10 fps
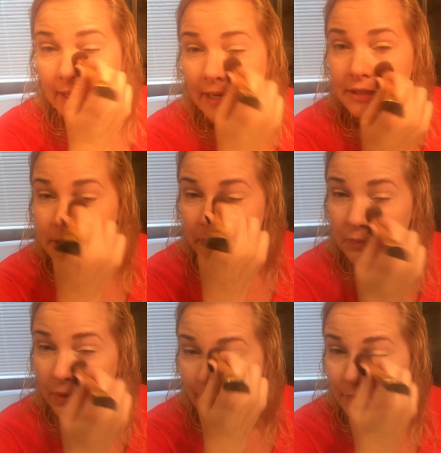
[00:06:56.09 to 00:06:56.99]
eyeshadow
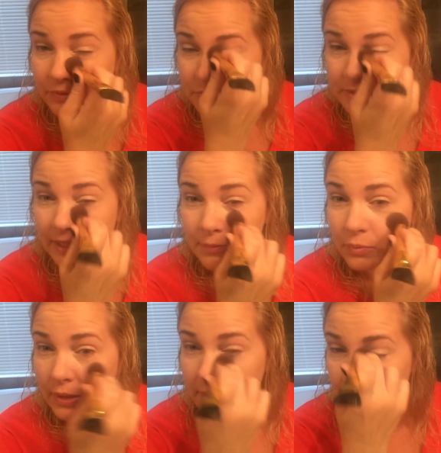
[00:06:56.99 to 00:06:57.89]
primer and just kind of
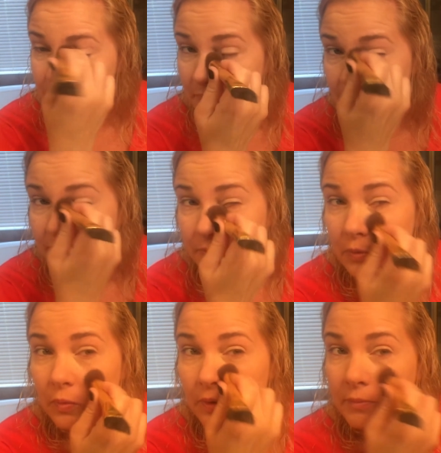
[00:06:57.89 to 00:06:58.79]
brighten up the inner
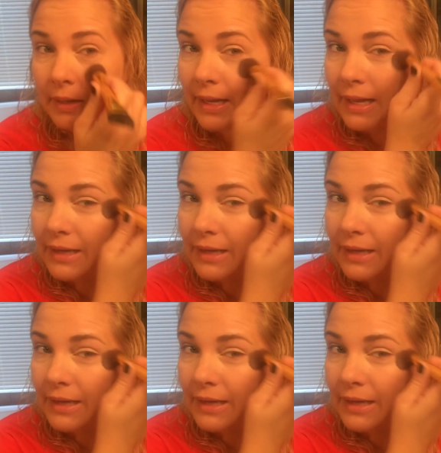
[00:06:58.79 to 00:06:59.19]
corner of my eye,